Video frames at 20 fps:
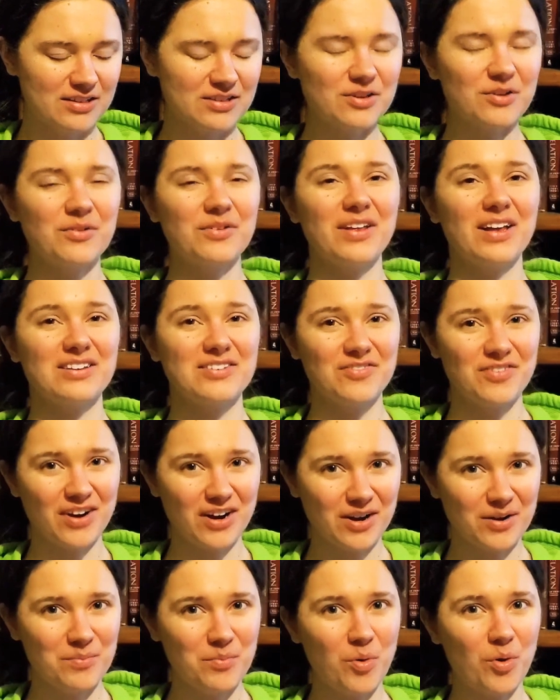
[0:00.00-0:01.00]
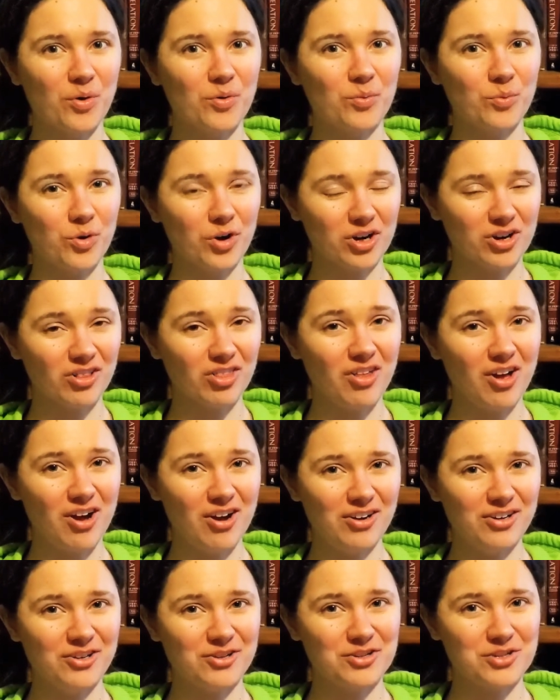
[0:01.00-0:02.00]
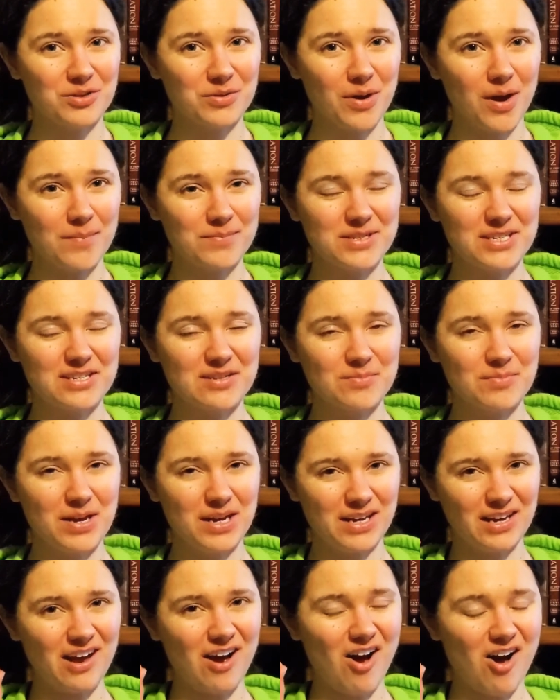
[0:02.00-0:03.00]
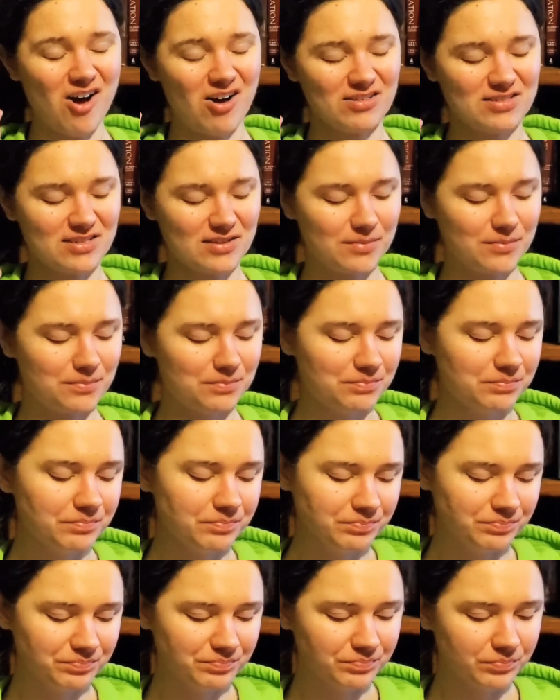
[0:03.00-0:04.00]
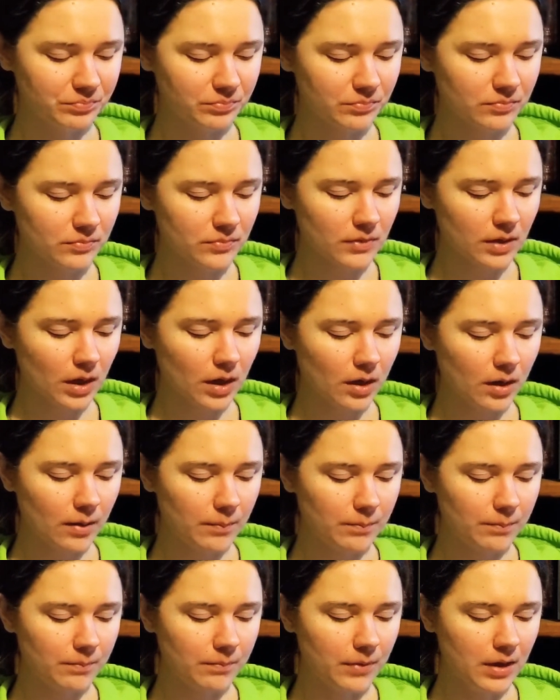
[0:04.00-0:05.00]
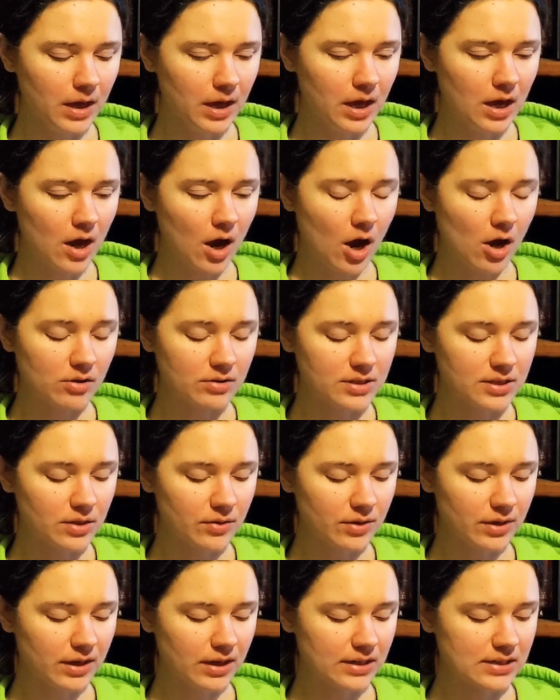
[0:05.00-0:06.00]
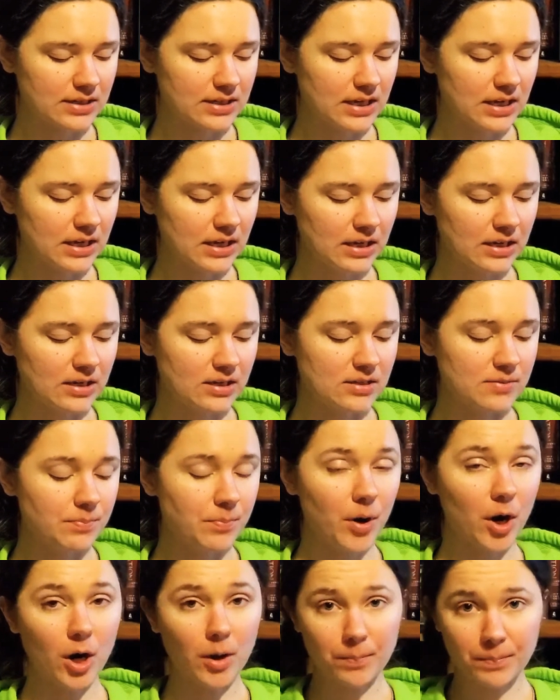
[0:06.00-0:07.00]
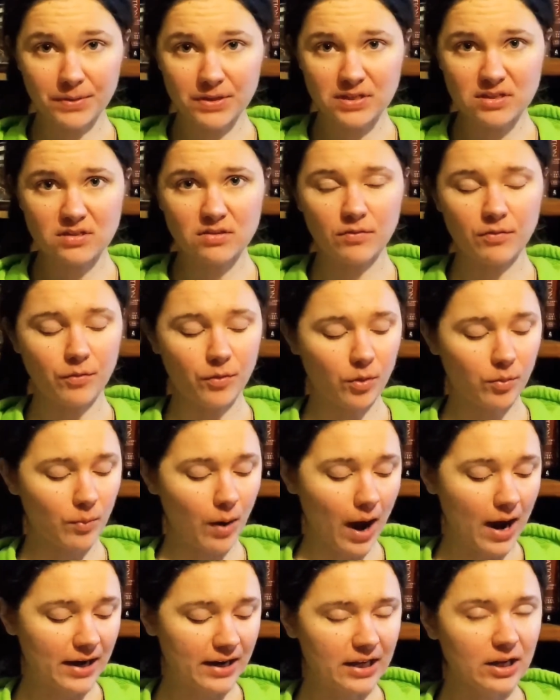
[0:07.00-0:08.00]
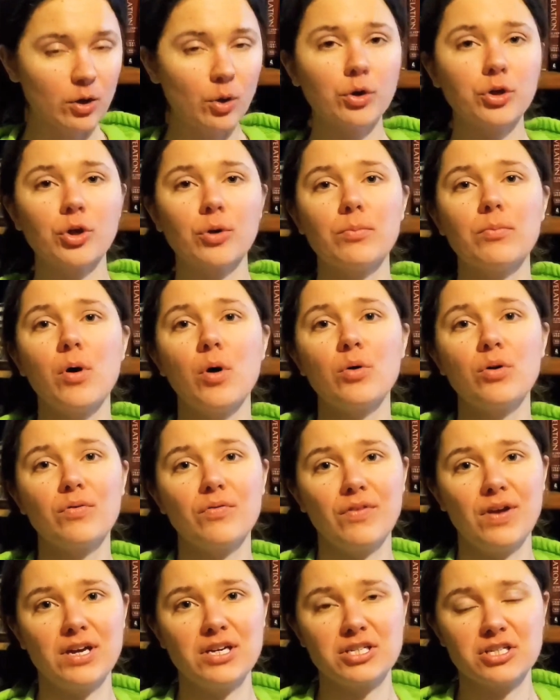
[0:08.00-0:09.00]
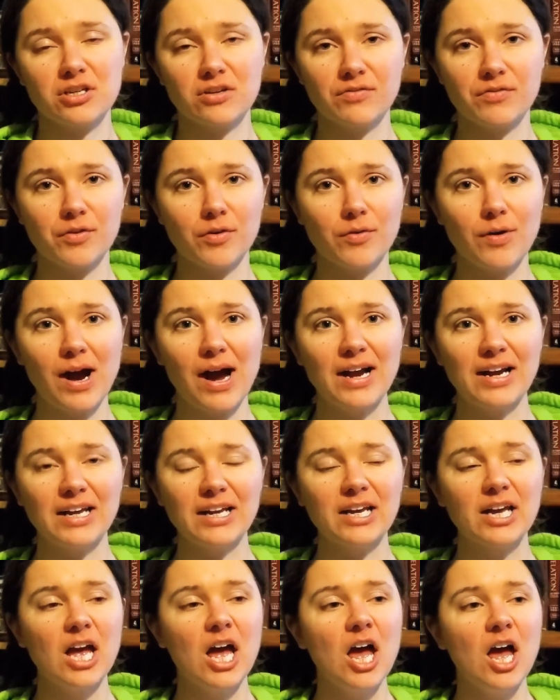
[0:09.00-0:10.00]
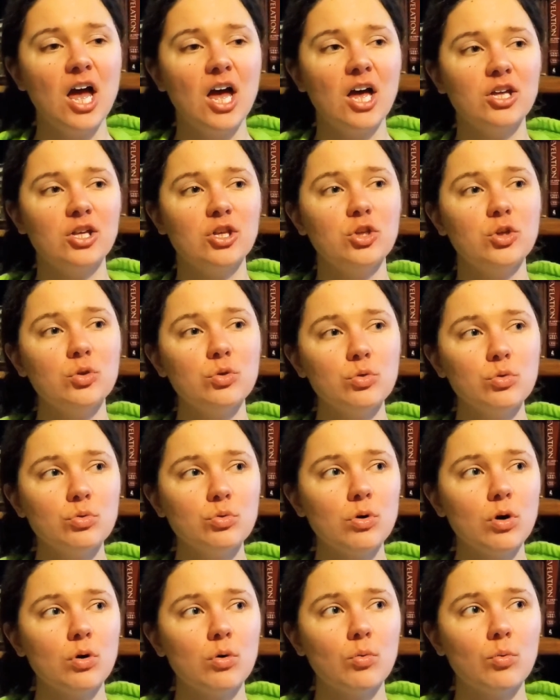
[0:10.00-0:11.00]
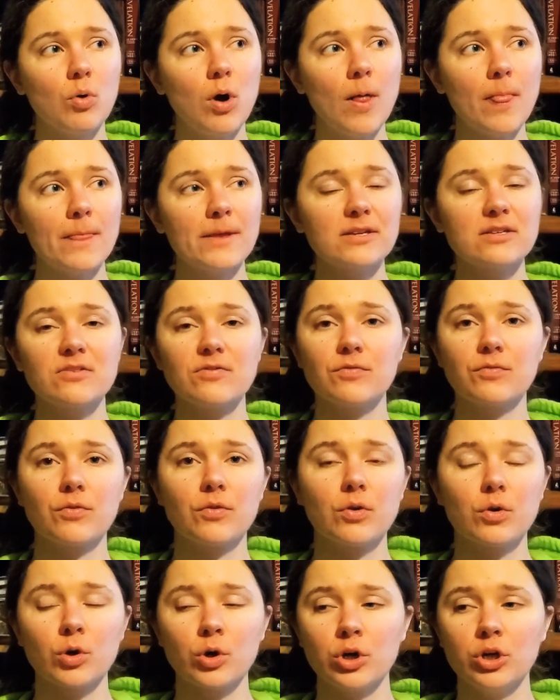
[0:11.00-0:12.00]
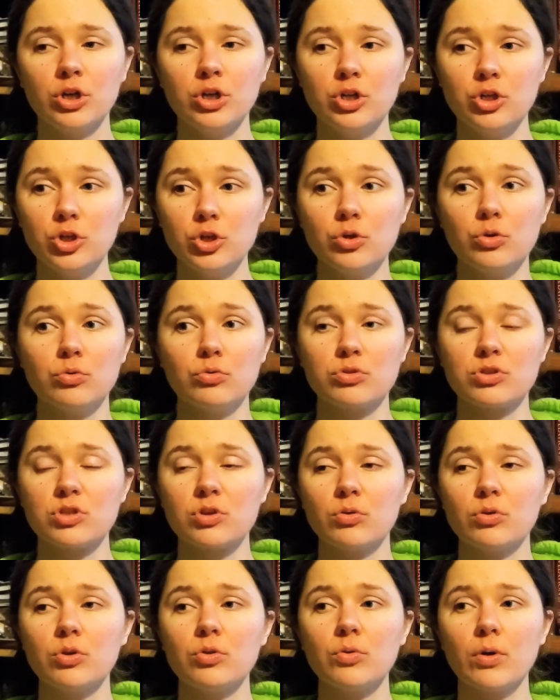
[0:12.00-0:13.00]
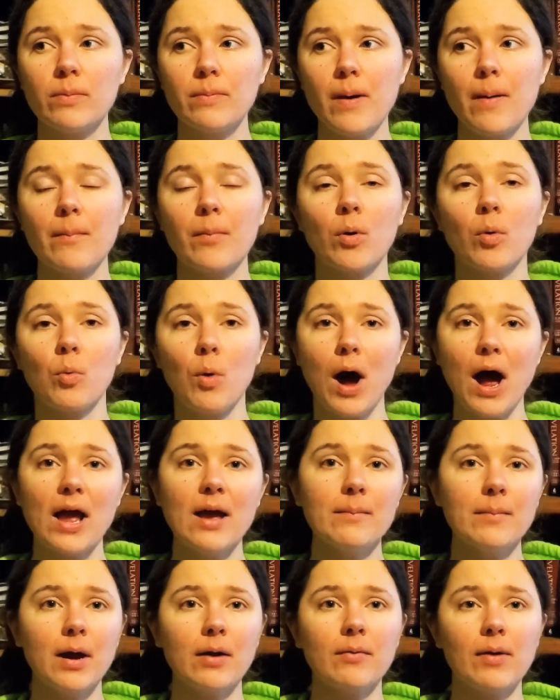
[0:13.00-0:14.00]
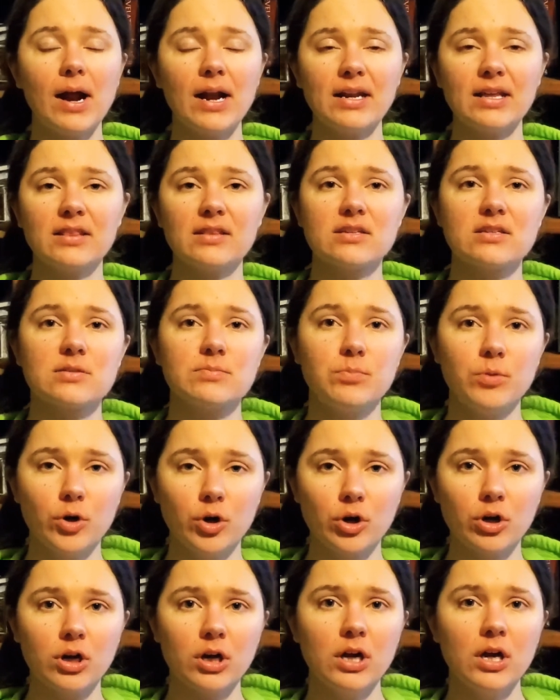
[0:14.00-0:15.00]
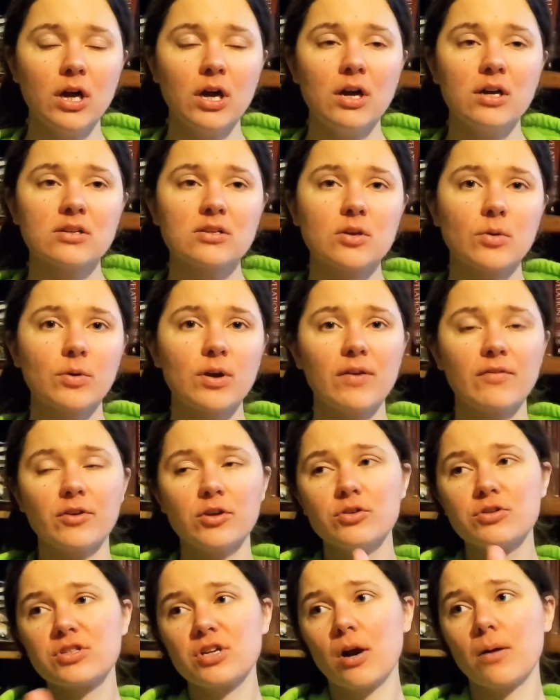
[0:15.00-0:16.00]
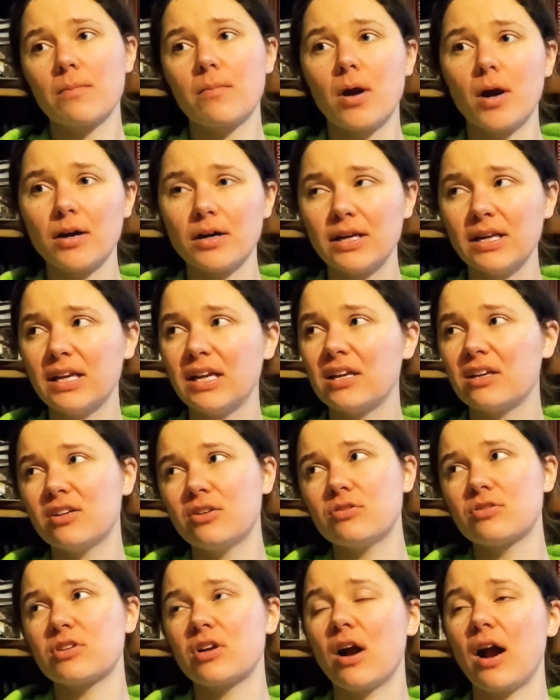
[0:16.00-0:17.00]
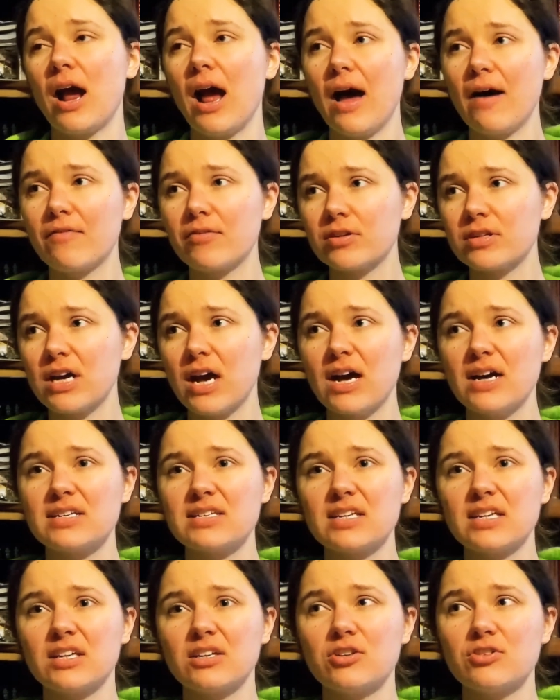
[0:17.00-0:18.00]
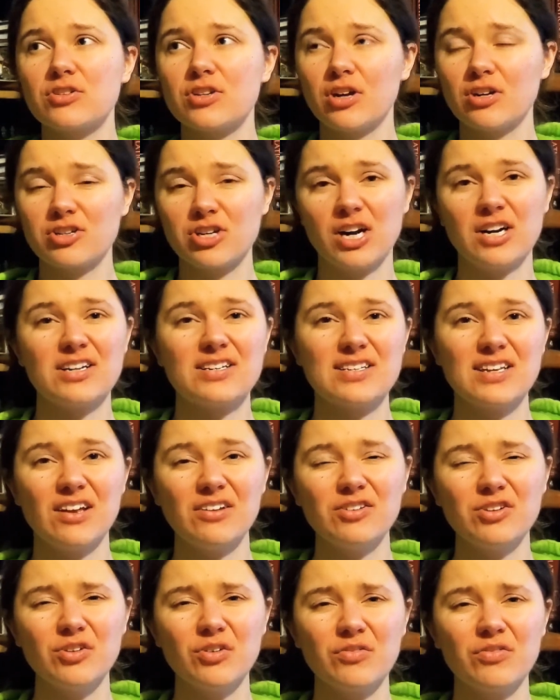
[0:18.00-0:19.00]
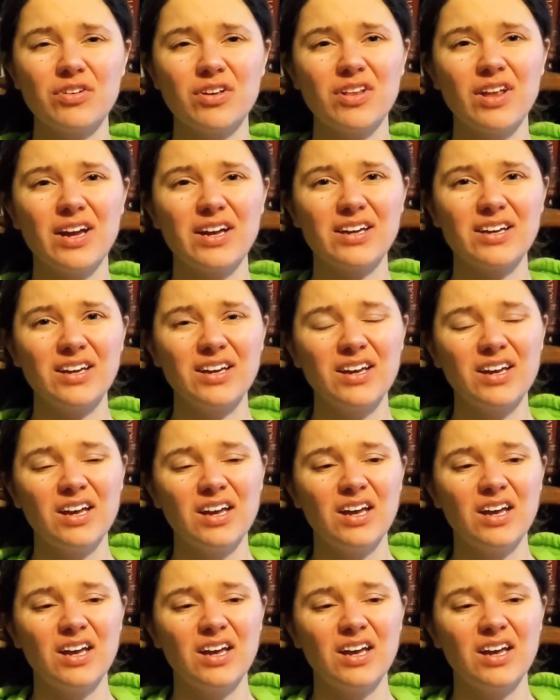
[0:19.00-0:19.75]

So that's very important. Work a lot on your synopsis and make it awesome. Um, also, the next thing is purpose for writing or your motivation for writing you want this for you. So you remember, why am I writing this book? So whenever you start marketing and you start advertising and you start trying to sell, you don't feel like,